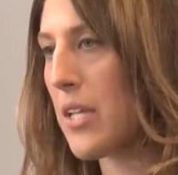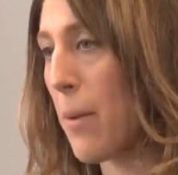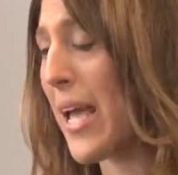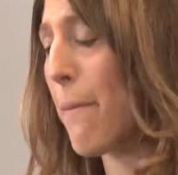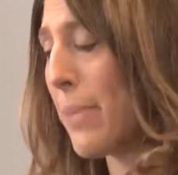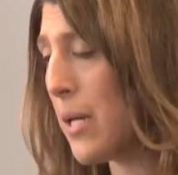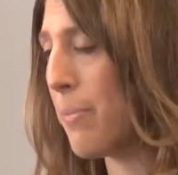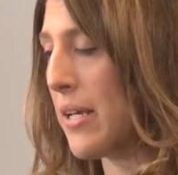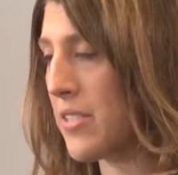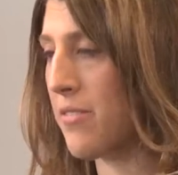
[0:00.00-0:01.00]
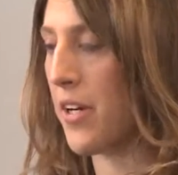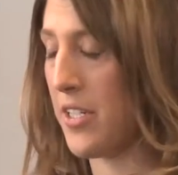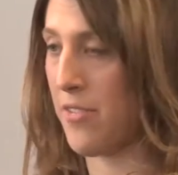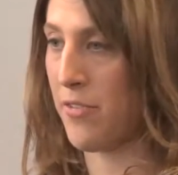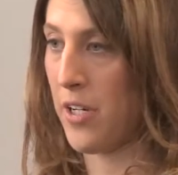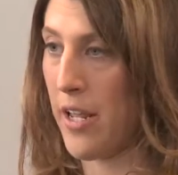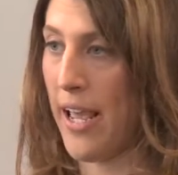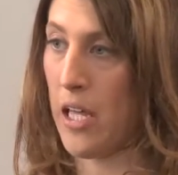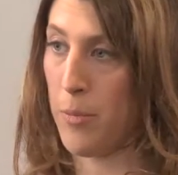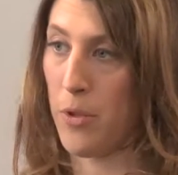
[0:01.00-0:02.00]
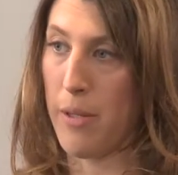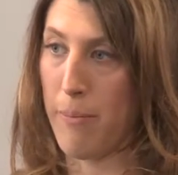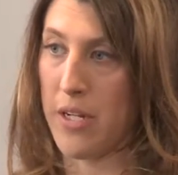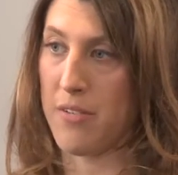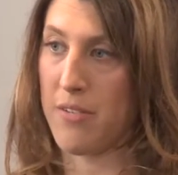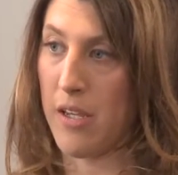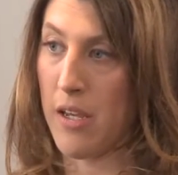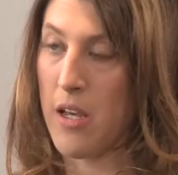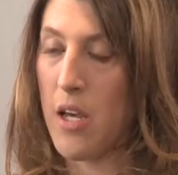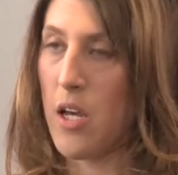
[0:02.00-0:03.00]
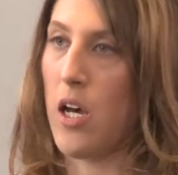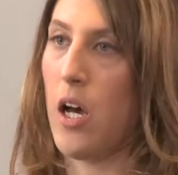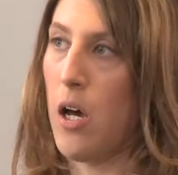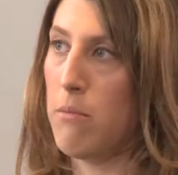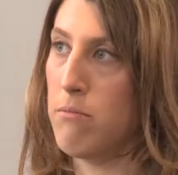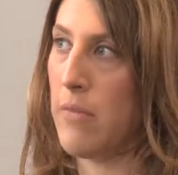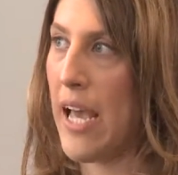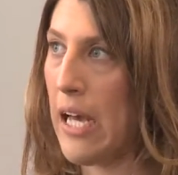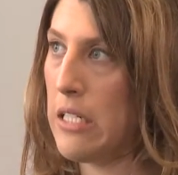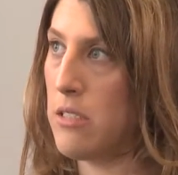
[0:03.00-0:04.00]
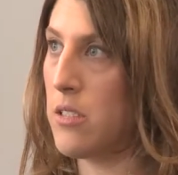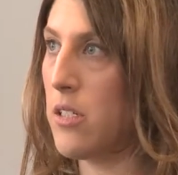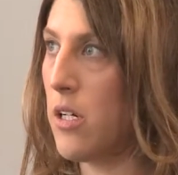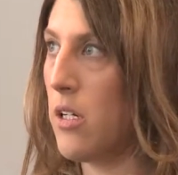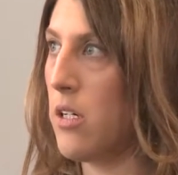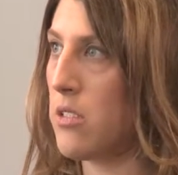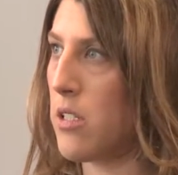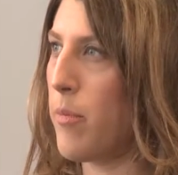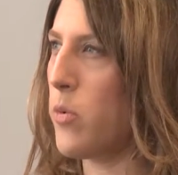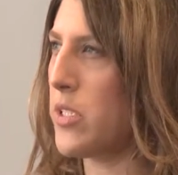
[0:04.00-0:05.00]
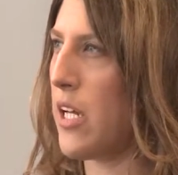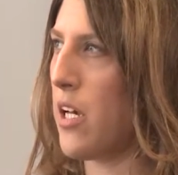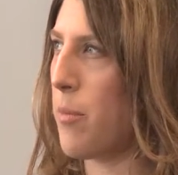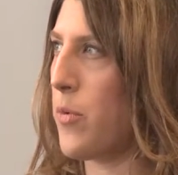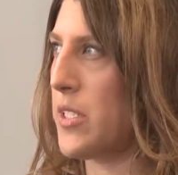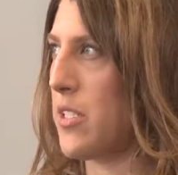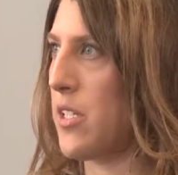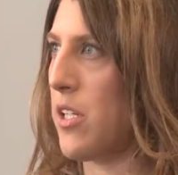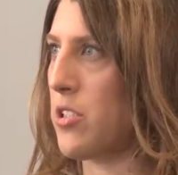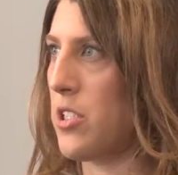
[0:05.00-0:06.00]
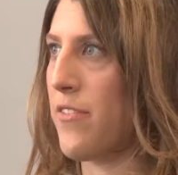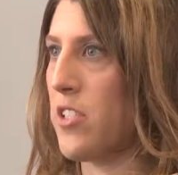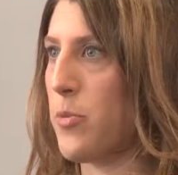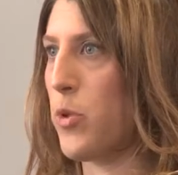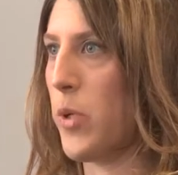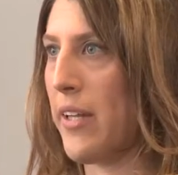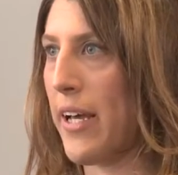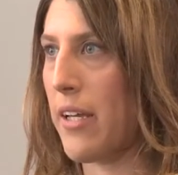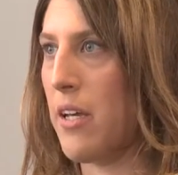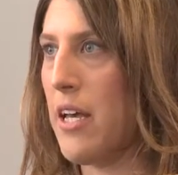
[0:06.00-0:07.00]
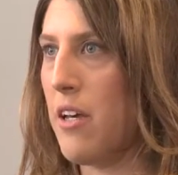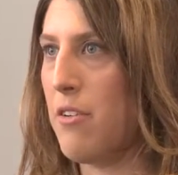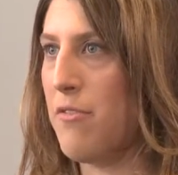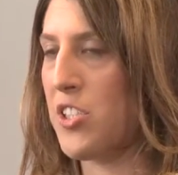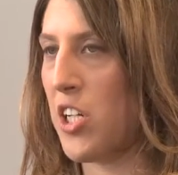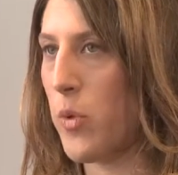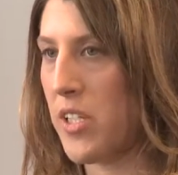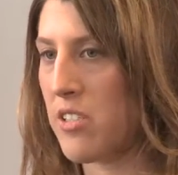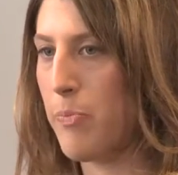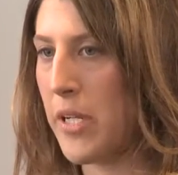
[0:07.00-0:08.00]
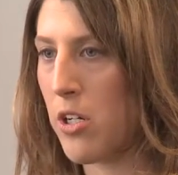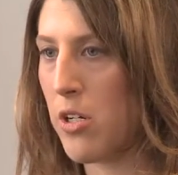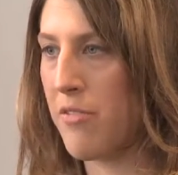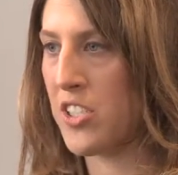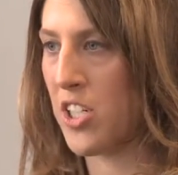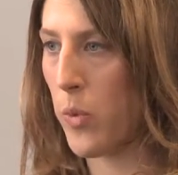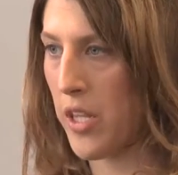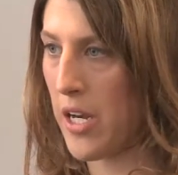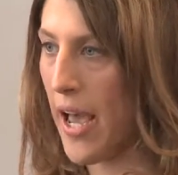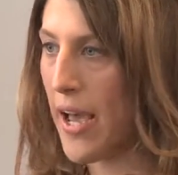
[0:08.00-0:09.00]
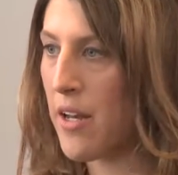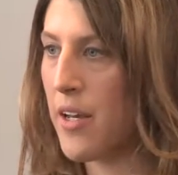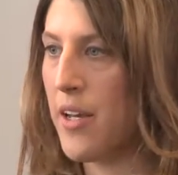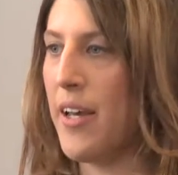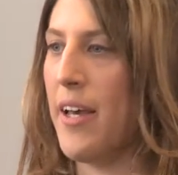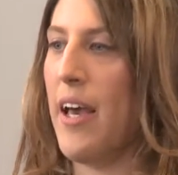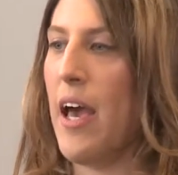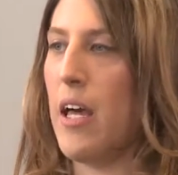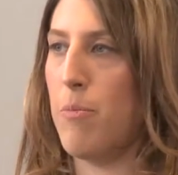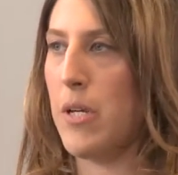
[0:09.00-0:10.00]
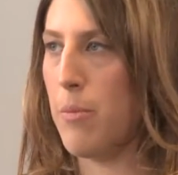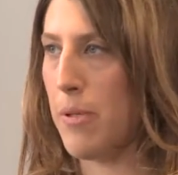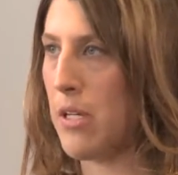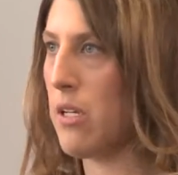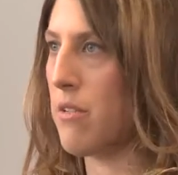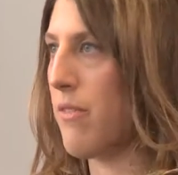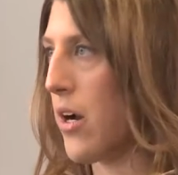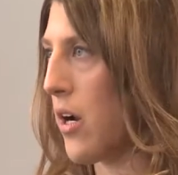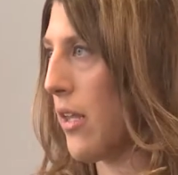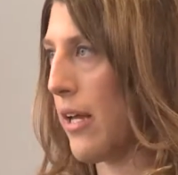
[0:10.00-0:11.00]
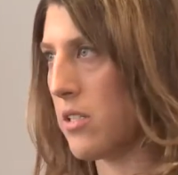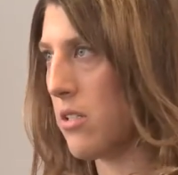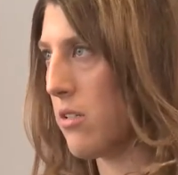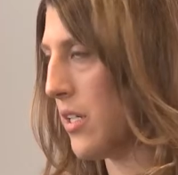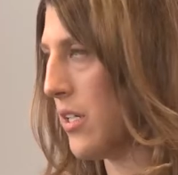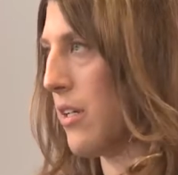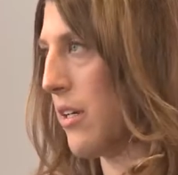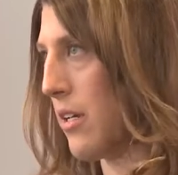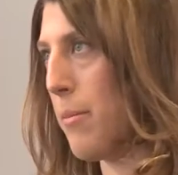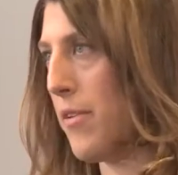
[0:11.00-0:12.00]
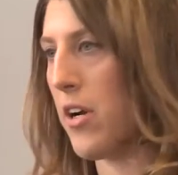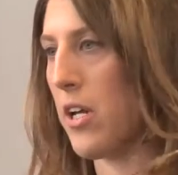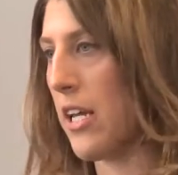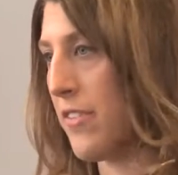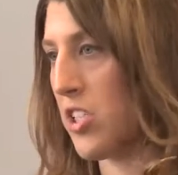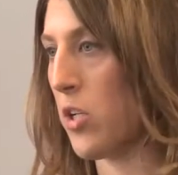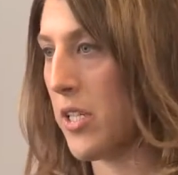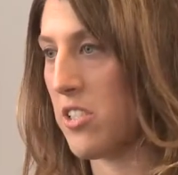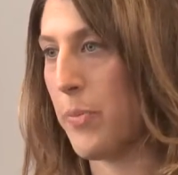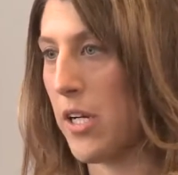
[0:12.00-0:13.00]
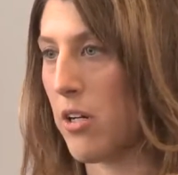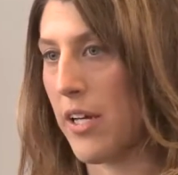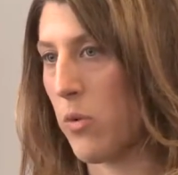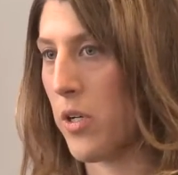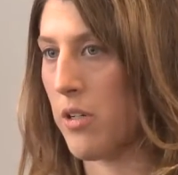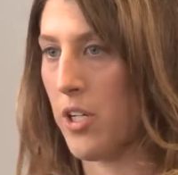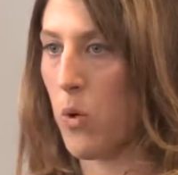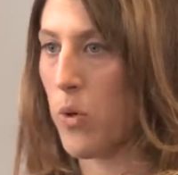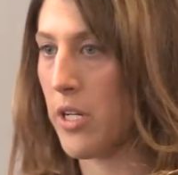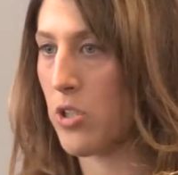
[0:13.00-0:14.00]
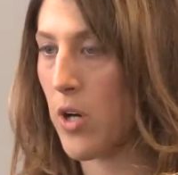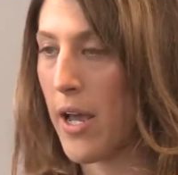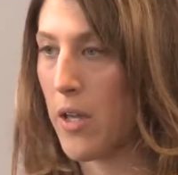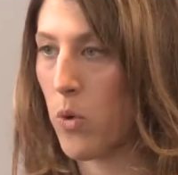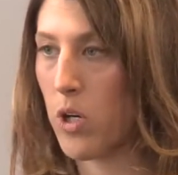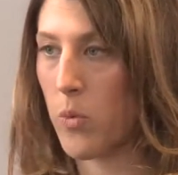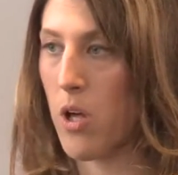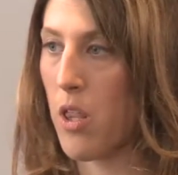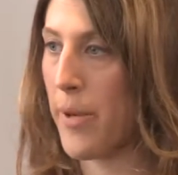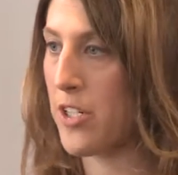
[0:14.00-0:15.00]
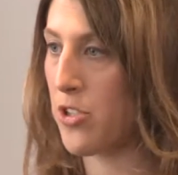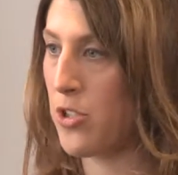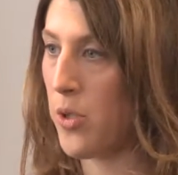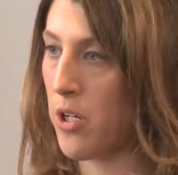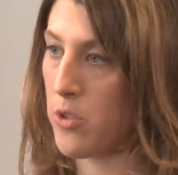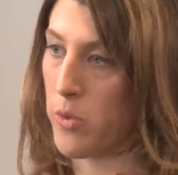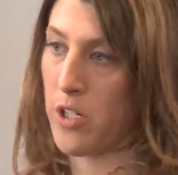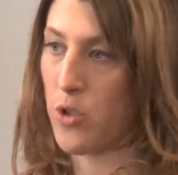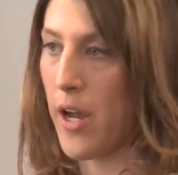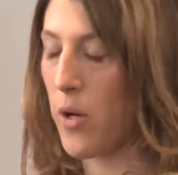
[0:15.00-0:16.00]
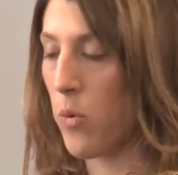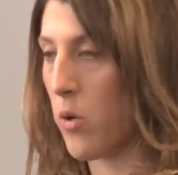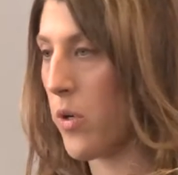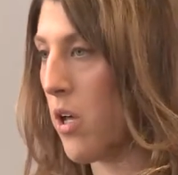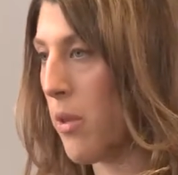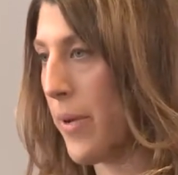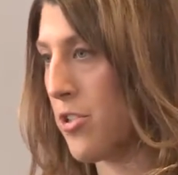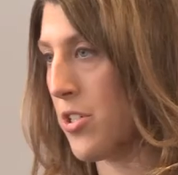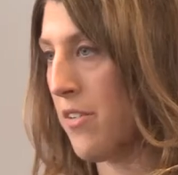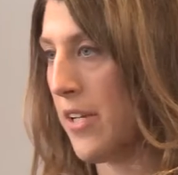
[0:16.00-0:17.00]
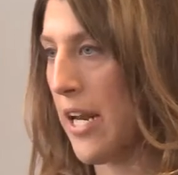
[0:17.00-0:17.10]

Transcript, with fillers: But yeah, B2B is a very different animal than B2C. Um, and someone was telling me recently there's a difference between like fishing with a spear and fishing with a net. And B2B is very like it, it, can be very like fishing with a spear. Like we're, you know, we're going to try and work with all the major studios. We're going to try and work with all the major TV